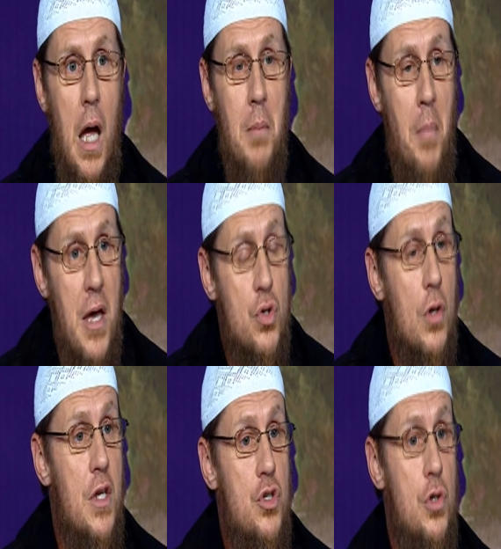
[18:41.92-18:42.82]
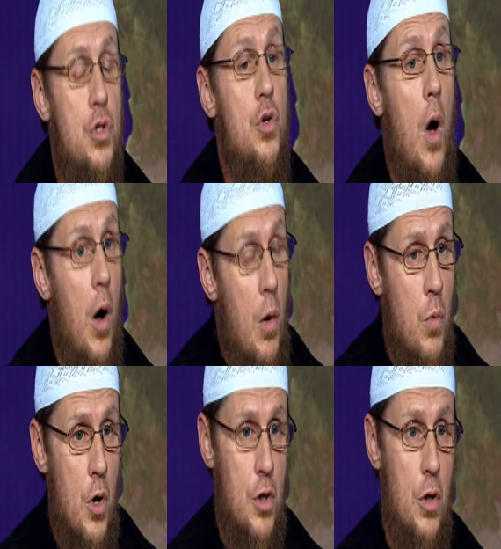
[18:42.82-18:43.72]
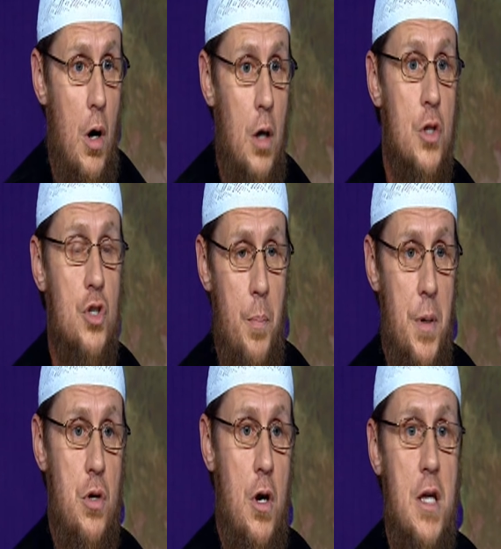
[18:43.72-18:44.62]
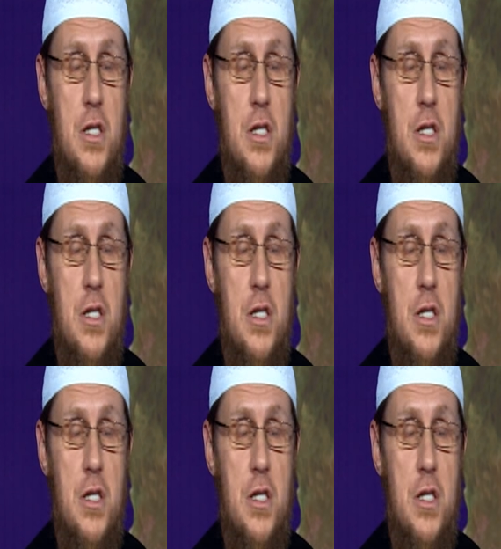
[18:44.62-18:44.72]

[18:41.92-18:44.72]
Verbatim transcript: Make sure that you do your homework on the topic you're going to